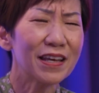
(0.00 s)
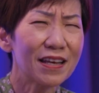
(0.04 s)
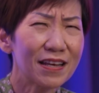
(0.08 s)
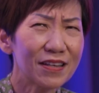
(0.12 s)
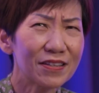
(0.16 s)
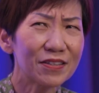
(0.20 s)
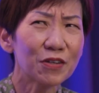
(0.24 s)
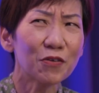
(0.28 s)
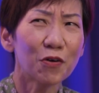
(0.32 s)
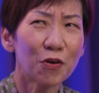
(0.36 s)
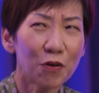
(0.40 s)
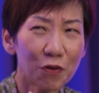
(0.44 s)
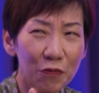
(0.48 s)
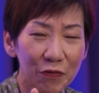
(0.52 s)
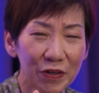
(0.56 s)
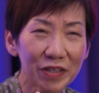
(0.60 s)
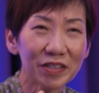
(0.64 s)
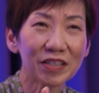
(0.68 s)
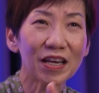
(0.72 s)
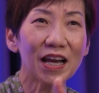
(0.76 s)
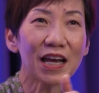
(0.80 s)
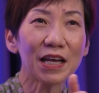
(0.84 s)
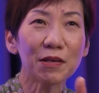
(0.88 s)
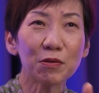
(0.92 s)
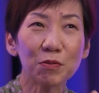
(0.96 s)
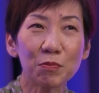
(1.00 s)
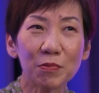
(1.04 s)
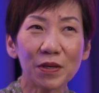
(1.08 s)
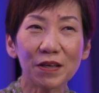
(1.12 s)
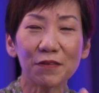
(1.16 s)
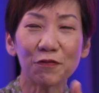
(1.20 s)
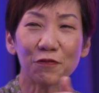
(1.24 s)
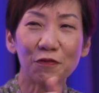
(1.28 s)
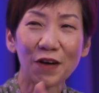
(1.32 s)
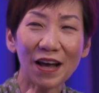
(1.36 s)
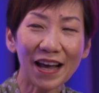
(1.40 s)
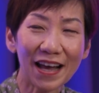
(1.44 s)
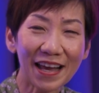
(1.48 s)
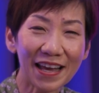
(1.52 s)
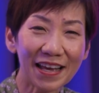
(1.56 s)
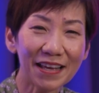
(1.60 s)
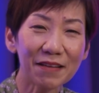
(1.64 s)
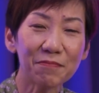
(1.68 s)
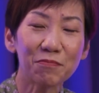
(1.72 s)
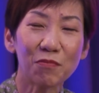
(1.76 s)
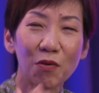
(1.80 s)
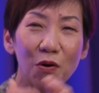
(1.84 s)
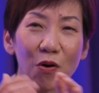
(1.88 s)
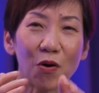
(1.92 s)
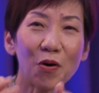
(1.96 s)
So over time, you may
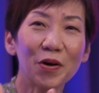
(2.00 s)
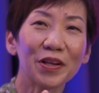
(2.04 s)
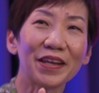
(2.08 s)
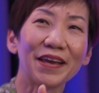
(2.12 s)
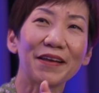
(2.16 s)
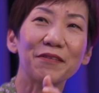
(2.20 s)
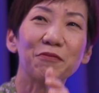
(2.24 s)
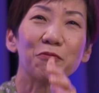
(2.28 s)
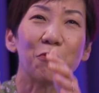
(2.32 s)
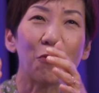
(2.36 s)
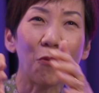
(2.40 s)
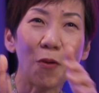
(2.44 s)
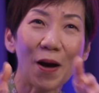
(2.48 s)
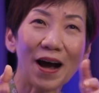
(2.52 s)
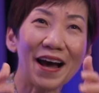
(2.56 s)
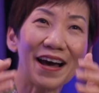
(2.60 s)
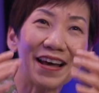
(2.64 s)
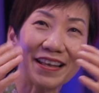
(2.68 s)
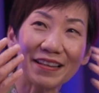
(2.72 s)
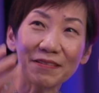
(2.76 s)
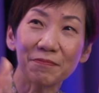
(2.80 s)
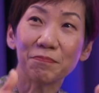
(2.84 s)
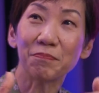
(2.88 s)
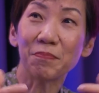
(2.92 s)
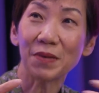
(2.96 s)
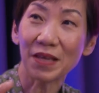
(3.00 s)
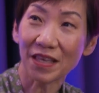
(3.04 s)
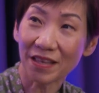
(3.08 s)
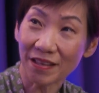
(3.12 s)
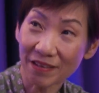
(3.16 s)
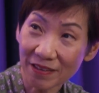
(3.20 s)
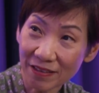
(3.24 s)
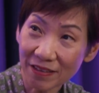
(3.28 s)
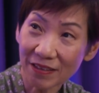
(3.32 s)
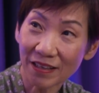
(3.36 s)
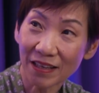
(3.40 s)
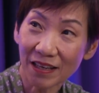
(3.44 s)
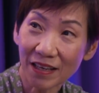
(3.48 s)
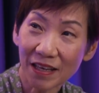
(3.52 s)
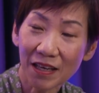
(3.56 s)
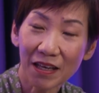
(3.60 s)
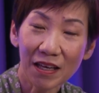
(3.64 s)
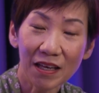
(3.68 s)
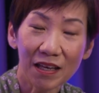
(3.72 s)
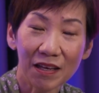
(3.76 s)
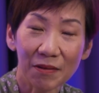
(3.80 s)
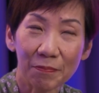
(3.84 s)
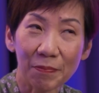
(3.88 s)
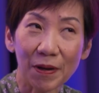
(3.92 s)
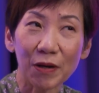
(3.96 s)
find more than one bin,
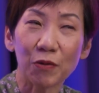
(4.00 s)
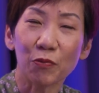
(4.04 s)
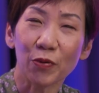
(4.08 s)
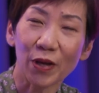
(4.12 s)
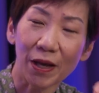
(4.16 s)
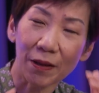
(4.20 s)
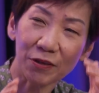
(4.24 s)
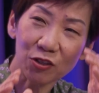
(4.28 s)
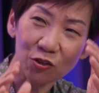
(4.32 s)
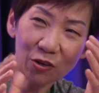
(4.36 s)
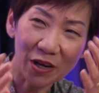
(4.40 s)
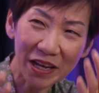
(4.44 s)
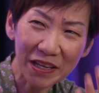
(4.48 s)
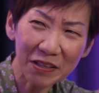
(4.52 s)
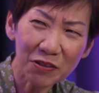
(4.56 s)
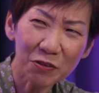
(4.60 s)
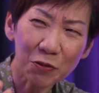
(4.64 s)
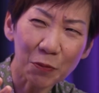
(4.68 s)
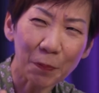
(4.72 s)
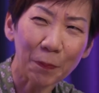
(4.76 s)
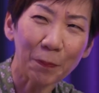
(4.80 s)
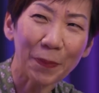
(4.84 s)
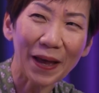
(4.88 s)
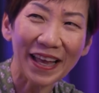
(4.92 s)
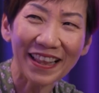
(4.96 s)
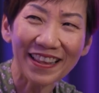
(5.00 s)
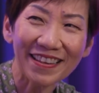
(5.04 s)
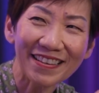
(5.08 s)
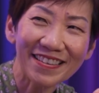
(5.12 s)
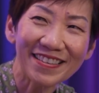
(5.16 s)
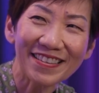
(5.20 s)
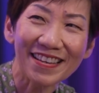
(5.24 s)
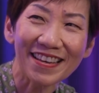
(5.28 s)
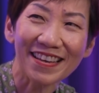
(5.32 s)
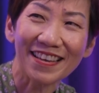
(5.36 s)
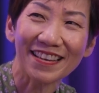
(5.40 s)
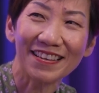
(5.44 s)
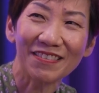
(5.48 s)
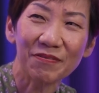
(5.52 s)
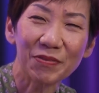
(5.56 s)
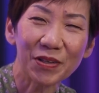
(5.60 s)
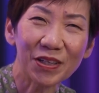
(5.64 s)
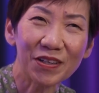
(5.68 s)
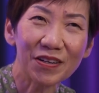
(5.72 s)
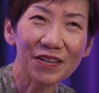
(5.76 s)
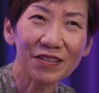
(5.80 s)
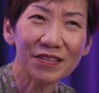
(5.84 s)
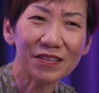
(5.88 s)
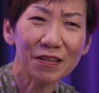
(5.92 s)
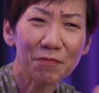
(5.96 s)
but we are trying to balance it
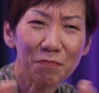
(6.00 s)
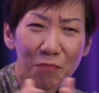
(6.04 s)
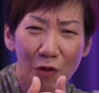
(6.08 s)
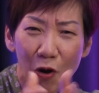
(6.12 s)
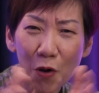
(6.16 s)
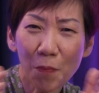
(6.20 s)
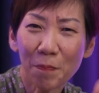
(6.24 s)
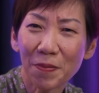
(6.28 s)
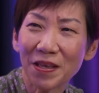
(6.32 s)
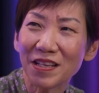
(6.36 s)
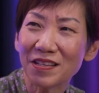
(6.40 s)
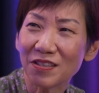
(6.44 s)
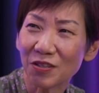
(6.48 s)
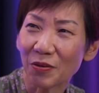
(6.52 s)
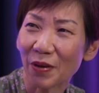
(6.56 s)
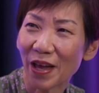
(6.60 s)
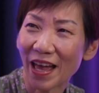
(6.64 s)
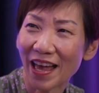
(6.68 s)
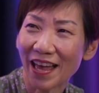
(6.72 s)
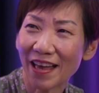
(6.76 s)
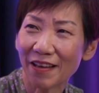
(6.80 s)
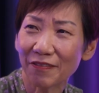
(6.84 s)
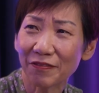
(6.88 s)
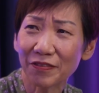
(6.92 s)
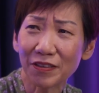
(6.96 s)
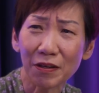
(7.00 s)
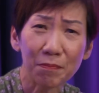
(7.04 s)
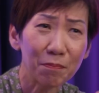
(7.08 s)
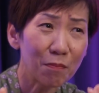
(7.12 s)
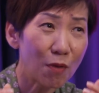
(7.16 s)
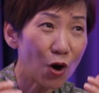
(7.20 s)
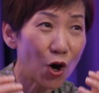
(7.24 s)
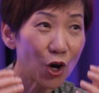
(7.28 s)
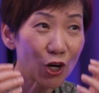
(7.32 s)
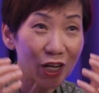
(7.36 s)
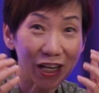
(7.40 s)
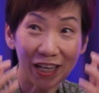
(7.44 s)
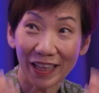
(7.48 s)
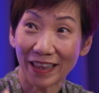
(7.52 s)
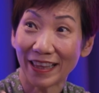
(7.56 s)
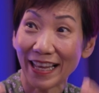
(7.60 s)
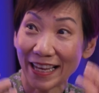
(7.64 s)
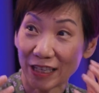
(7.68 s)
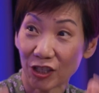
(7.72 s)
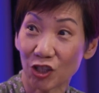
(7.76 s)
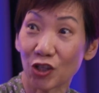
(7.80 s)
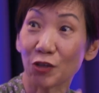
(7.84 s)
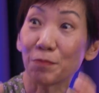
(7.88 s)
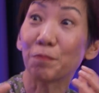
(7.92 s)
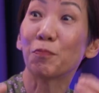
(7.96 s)
because the more bins you have, the more
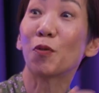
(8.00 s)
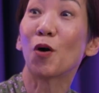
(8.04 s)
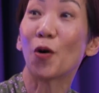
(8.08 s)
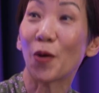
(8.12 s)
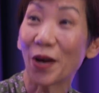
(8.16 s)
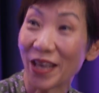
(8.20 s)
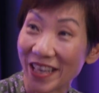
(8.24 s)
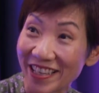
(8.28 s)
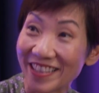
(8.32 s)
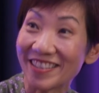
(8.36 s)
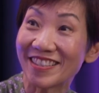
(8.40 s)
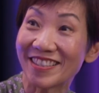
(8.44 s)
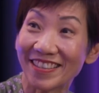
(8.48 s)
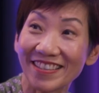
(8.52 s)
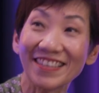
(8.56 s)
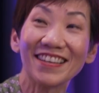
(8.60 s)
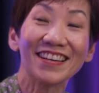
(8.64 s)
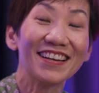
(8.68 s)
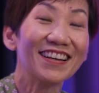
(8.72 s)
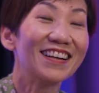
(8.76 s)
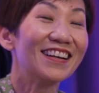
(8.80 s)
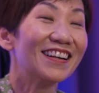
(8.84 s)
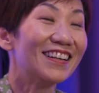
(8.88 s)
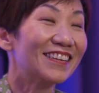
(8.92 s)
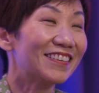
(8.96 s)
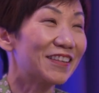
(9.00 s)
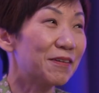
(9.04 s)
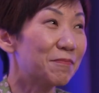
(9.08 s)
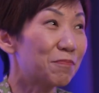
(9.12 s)
collection points, the